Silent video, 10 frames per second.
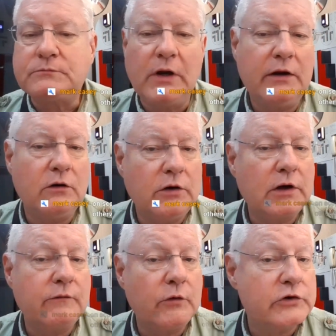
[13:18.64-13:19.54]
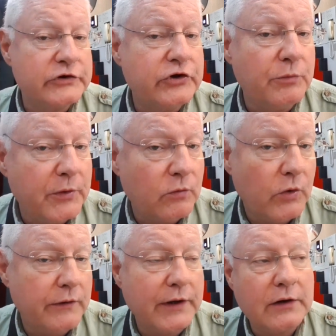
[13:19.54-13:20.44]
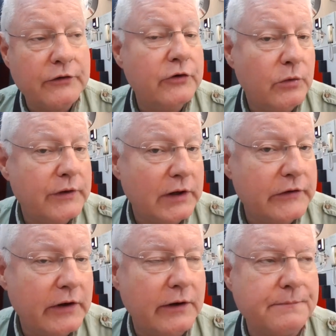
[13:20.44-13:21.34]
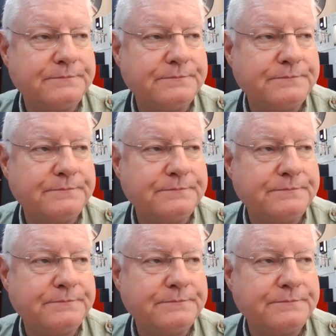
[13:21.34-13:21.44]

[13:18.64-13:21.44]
And they're looking for a stupid one that'll do what they tell them.